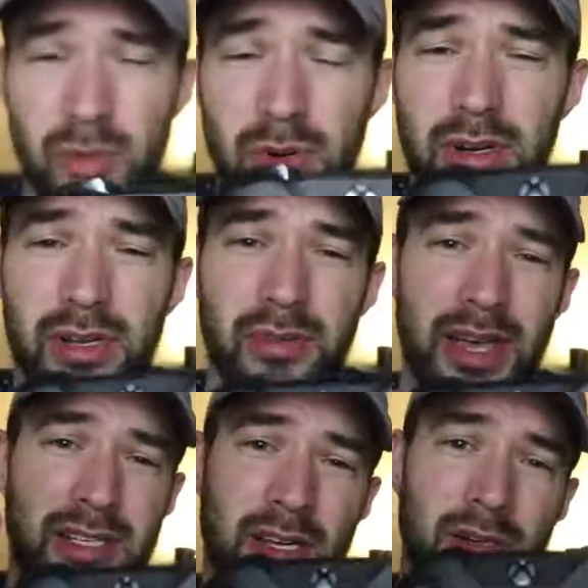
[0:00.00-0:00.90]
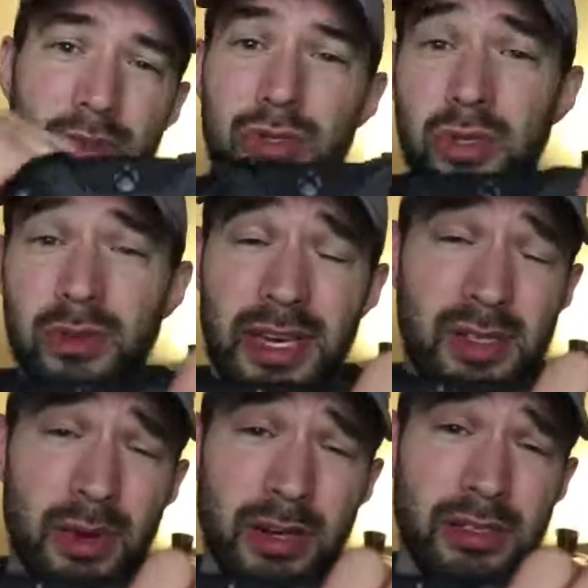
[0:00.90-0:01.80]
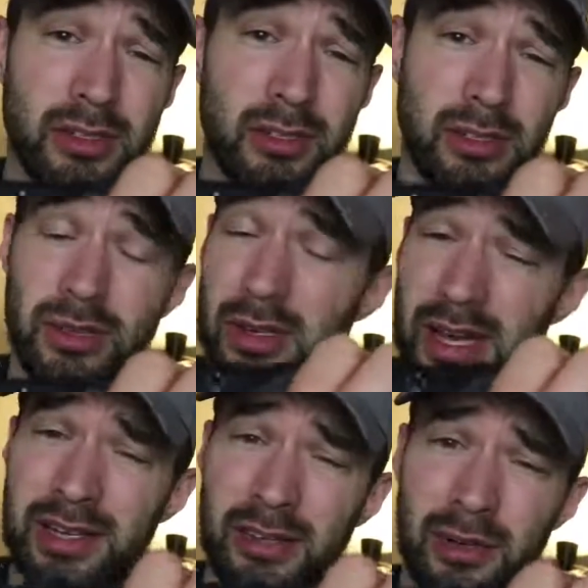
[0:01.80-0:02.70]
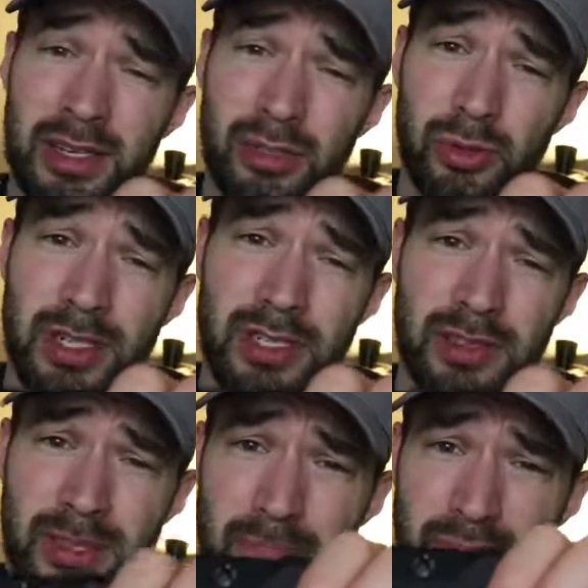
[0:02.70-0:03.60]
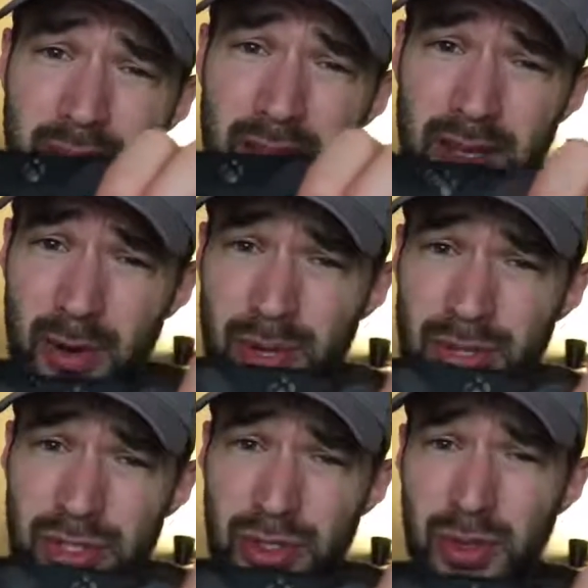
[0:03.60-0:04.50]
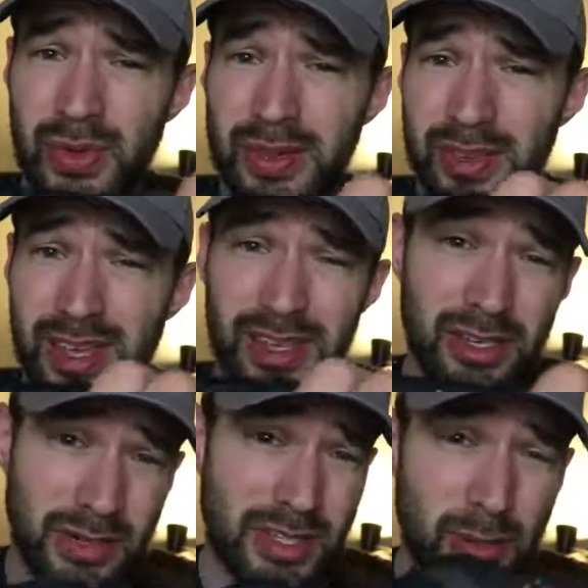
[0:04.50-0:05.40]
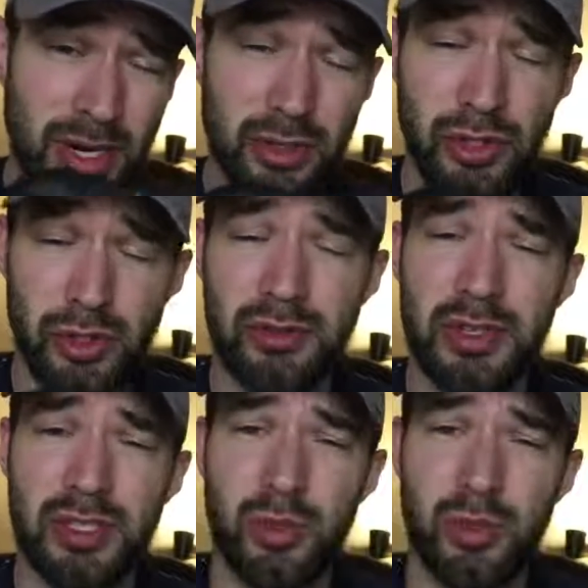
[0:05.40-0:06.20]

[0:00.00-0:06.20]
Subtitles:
going to work. That is not a Bluetooth Xbox controller. I didn't know that until recently, and I want to let you know that you have to have the right controller for